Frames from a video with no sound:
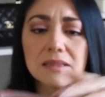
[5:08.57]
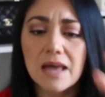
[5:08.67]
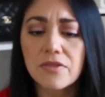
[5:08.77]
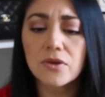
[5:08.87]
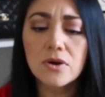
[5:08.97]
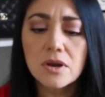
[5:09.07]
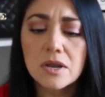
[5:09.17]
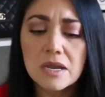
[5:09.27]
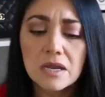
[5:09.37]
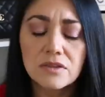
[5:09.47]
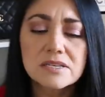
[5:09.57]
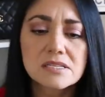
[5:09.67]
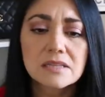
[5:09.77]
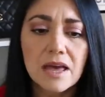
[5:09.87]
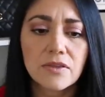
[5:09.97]
leather
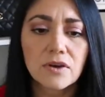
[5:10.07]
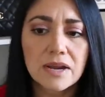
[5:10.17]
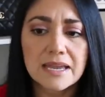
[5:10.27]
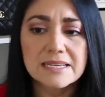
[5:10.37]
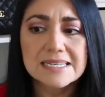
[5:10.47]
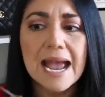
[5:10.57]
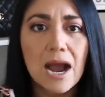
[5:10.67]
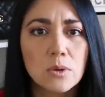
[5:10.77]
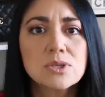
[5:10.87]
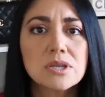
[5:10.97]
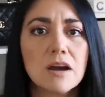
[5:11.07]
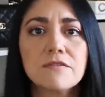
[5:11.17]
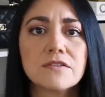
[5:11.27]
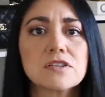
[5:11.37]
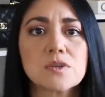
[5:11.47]
this leather is out
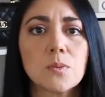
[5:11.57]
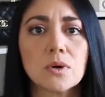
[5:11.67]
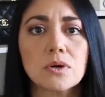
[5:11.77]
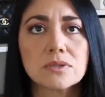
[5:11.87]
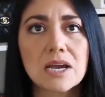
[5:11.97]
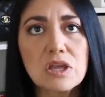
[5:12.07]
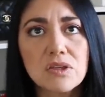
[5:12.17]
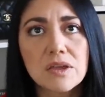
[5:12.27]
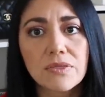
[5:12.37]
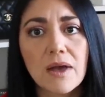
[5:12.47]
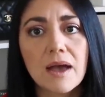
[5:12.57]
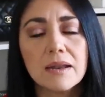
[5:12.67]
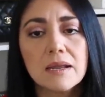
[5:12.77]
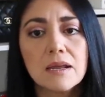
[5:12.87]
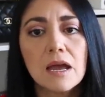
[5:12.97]
of this world I think that
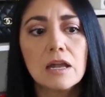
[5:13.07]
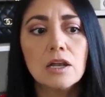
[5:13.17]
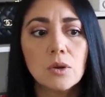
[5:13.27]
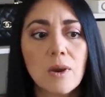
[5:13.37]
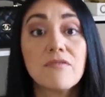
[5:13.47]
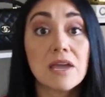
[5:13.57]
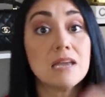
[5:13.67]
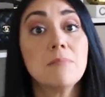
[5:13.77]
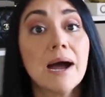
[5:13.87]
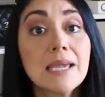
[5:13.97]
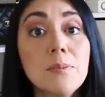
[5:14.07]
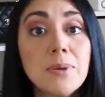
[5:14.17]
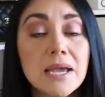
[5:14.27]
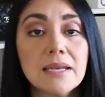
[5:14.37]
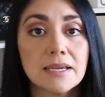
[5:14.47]
Loewe in my
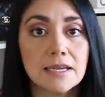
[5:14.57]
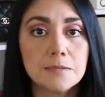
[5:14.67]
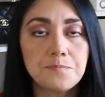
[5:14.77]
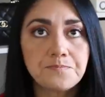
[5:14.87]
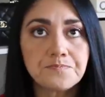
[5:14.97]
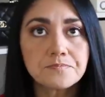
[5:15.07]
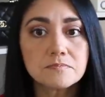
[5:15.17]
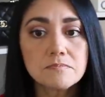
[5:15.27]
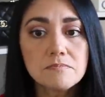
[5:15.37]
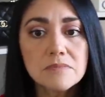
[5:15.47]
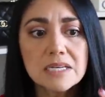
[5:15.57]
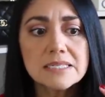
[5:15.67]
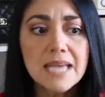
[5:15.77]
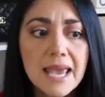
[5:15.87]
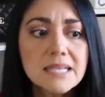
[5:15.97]
opinion
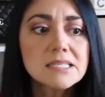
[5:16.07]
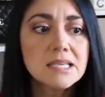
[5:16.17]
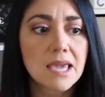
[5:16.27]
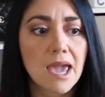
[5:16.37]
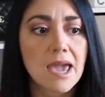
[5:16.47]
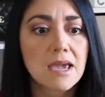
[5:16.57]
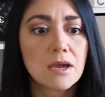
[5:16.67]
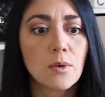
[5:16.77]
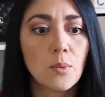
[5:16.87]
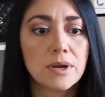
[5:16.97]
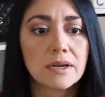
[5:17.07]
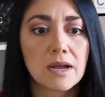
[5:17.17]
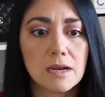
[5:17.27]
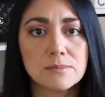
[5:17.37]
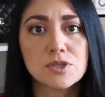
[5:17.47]
takes the cake when it
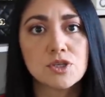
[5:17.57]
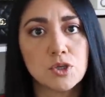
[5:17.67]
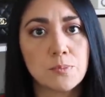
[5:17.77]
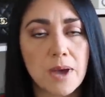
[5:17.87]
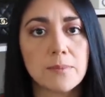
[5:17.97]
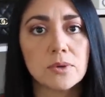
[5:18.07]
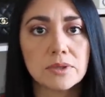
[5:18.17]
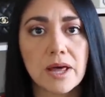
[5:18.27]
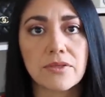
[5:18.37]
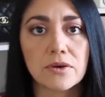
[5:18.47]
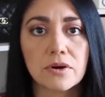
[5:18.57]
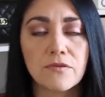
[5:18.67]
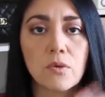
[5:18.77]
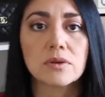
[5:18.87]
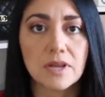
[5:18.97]
comes to pebbled leather
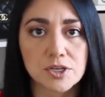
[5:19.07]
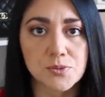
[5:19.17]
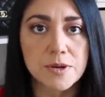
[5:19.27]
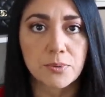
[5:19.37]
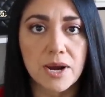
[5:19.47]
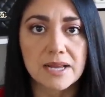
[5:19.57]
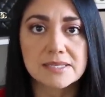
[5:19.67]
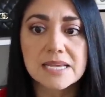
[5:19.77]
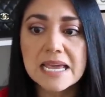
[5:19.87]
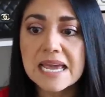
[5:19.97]
for luxury brands.